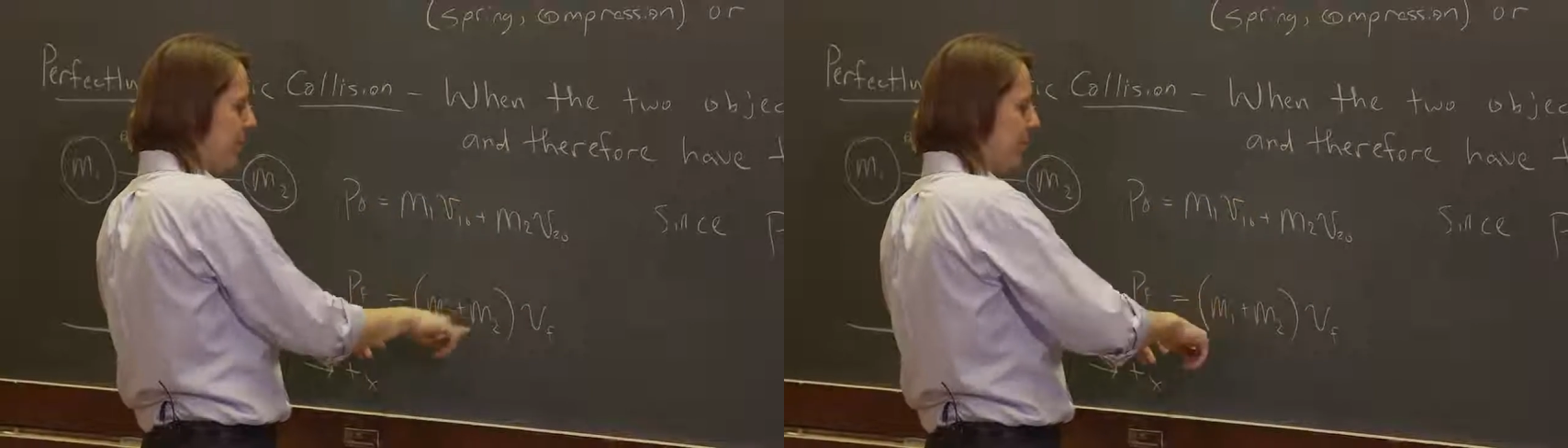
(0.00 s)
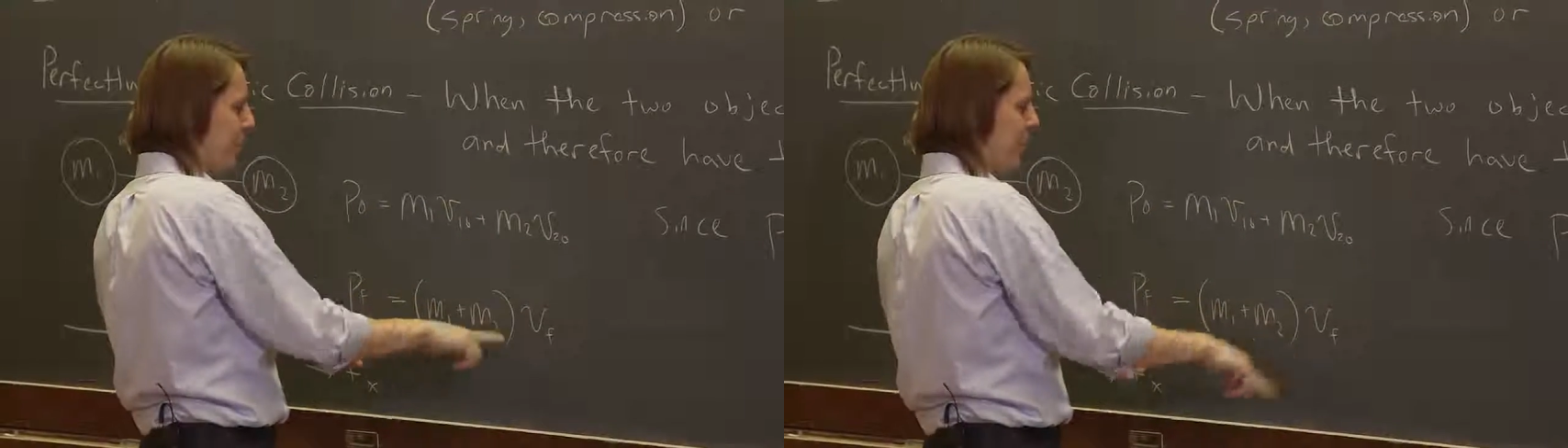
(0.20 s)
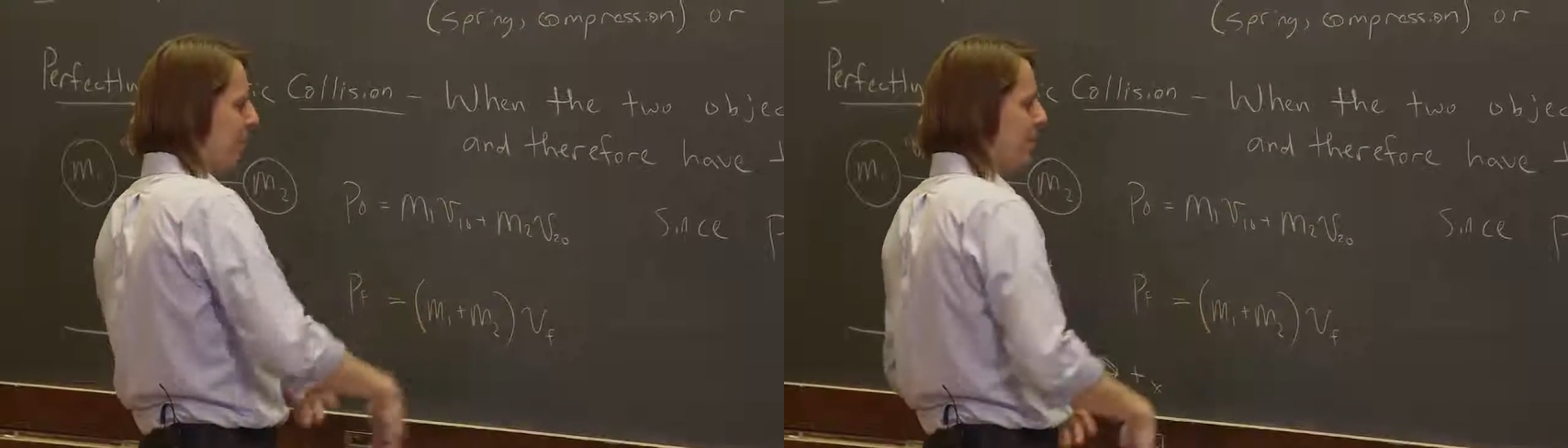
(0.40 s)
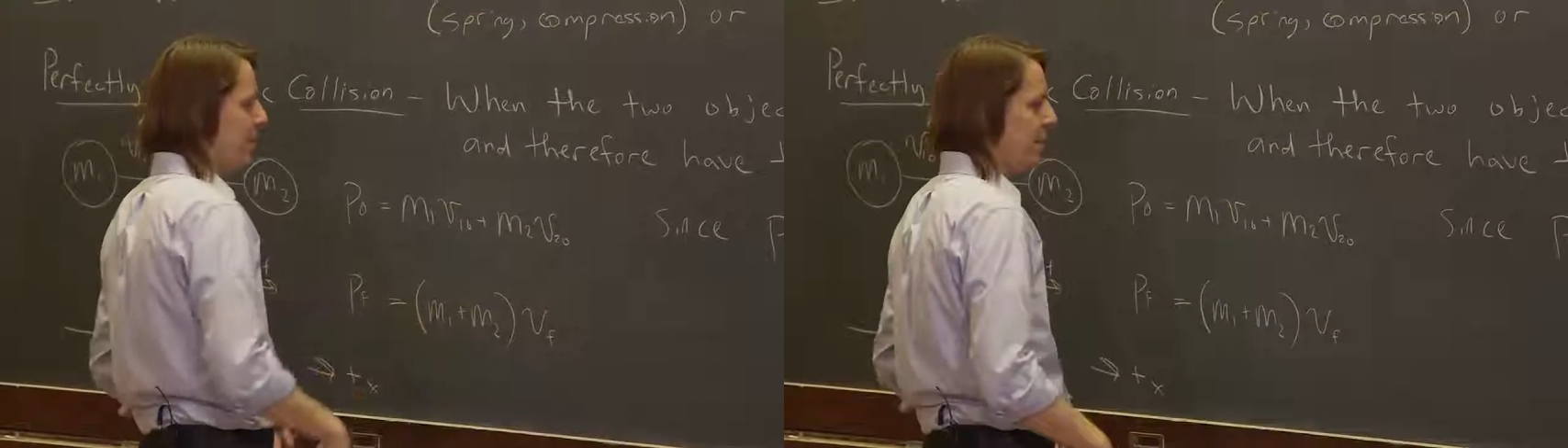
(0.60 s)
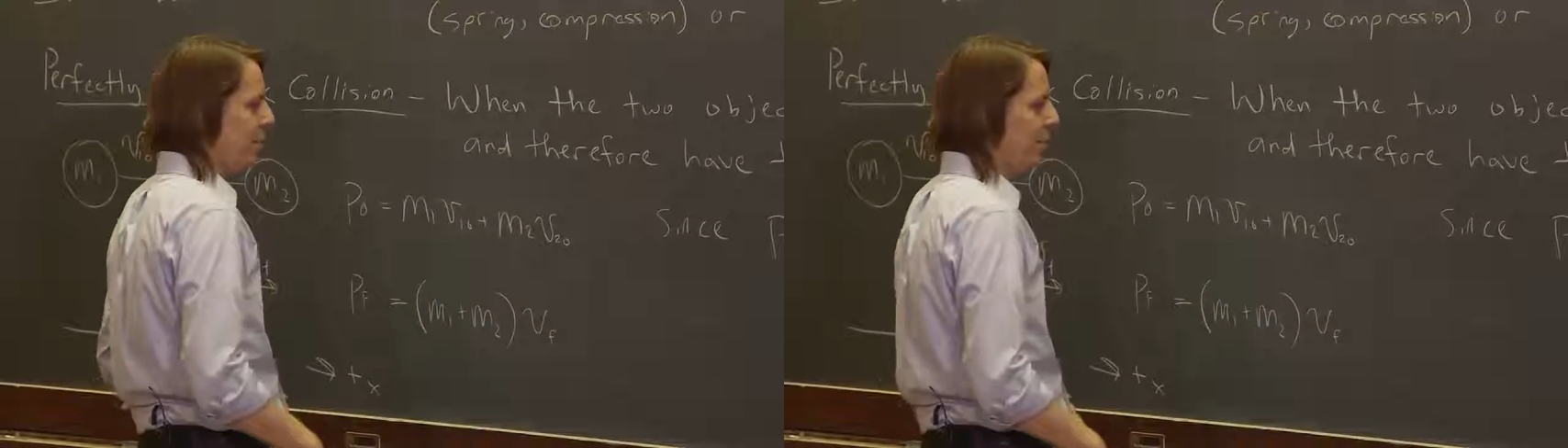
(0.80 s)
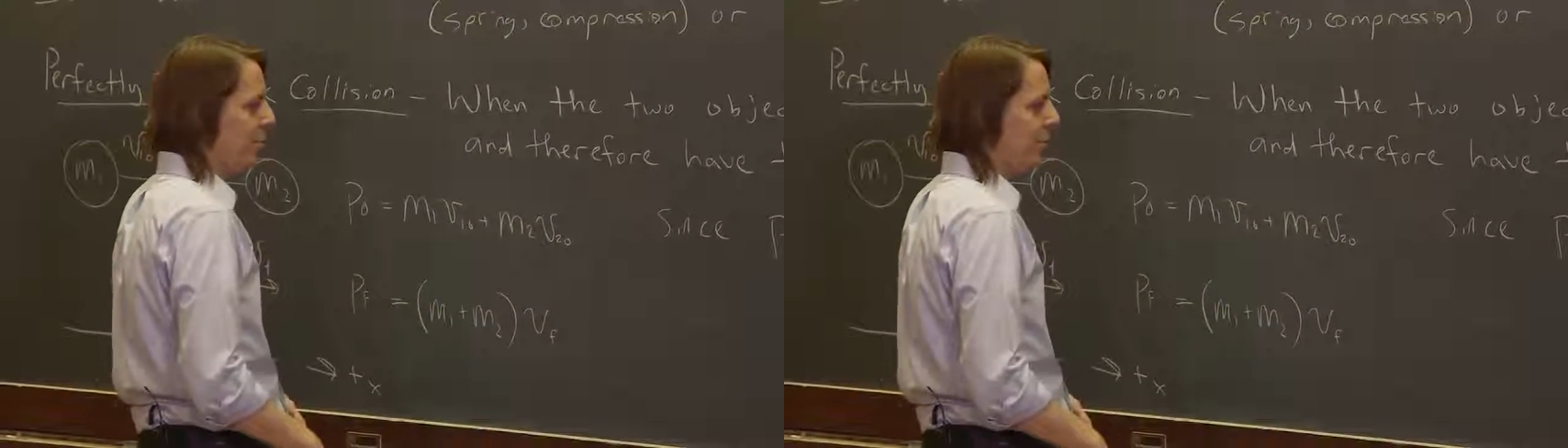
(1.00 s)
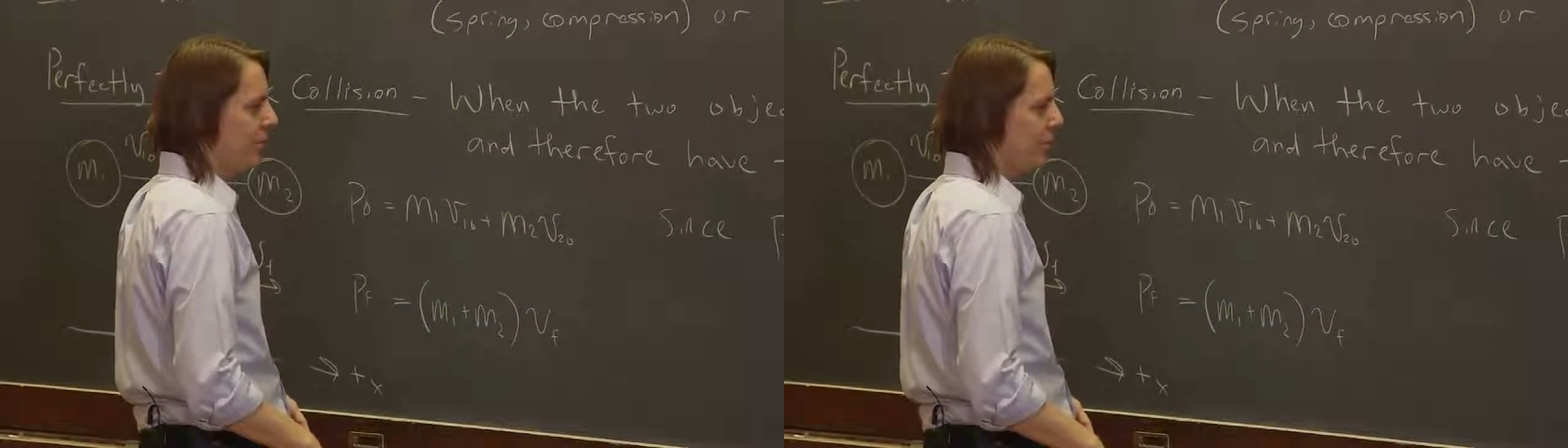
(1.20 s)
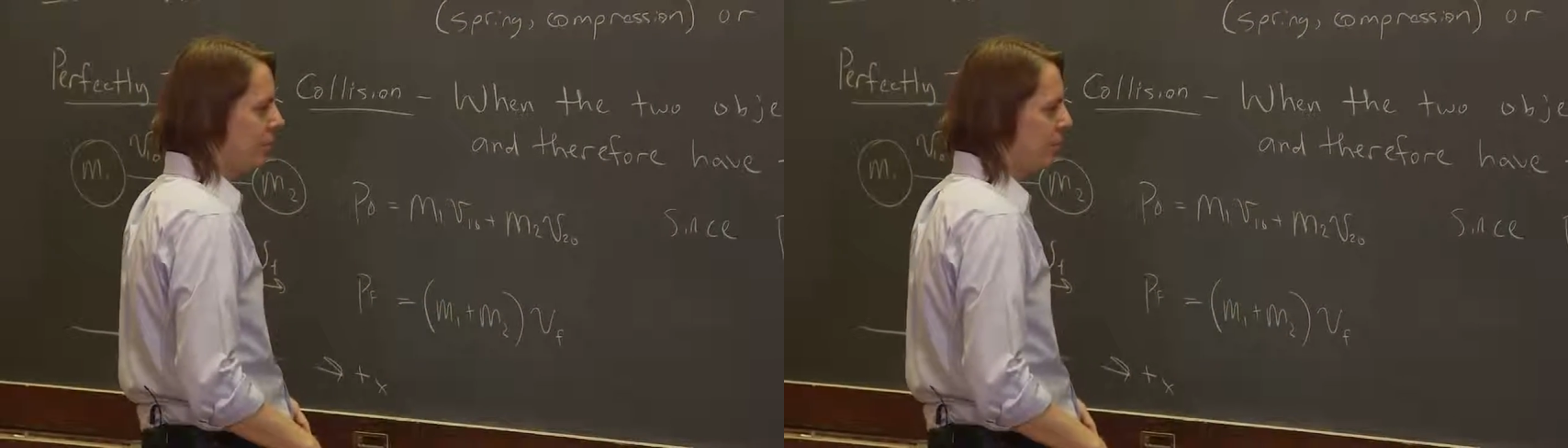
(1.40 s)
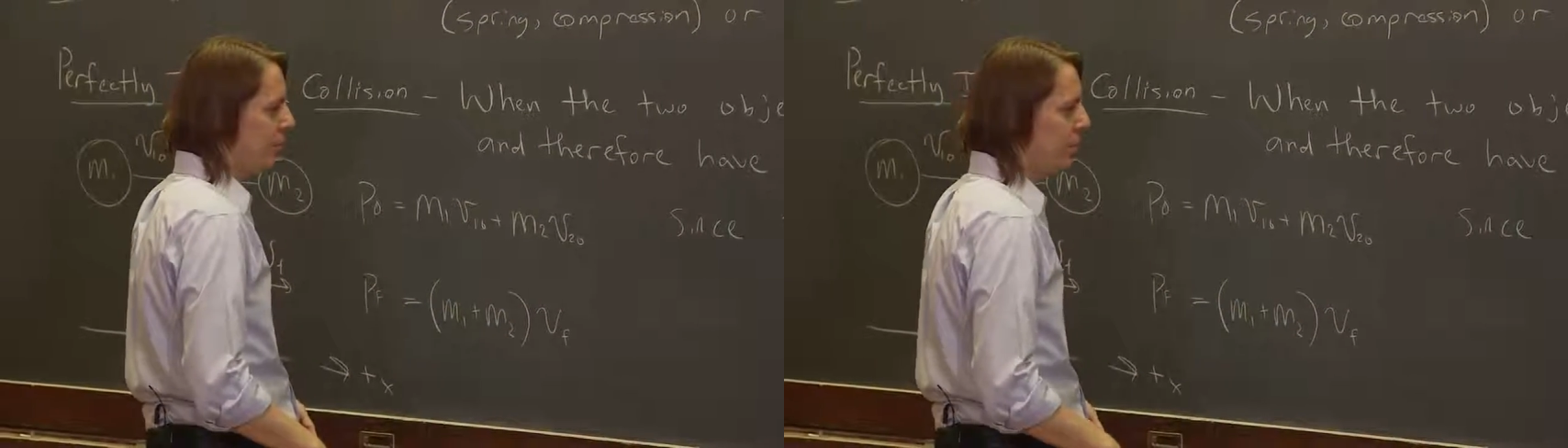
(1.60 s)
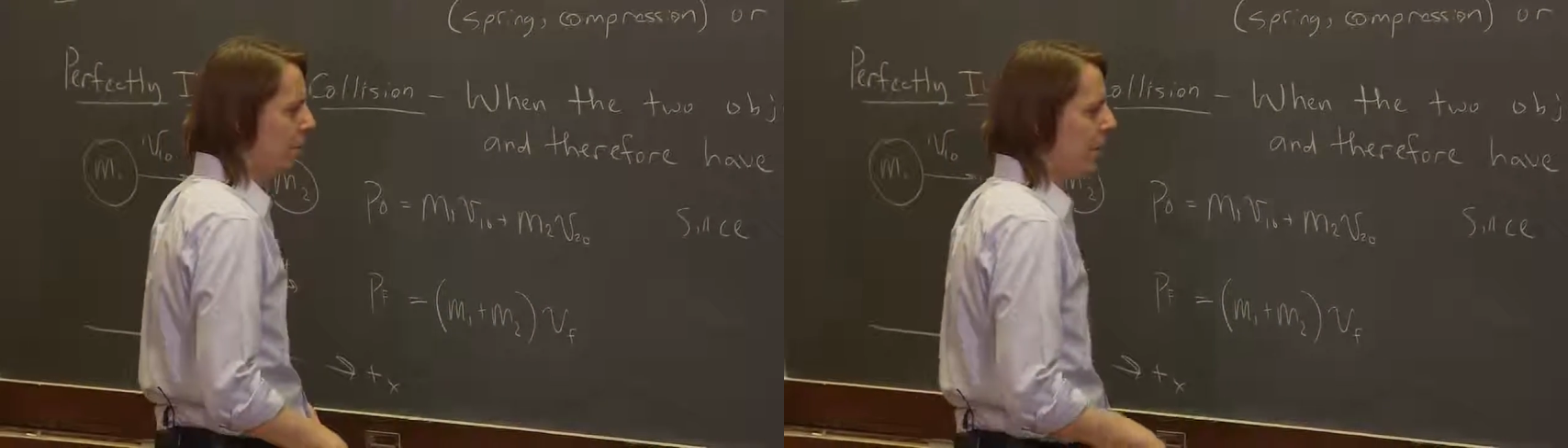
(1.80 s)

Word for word: by M1 plus M2.